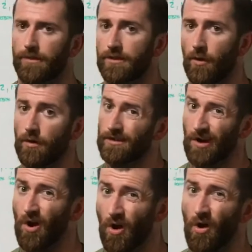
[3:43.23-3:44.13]
So it's
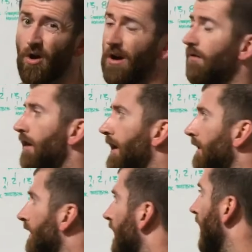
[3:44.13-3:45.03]
all heart
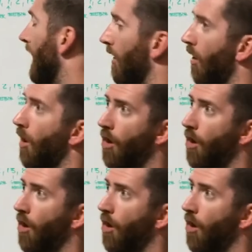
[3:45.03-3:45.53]
rate and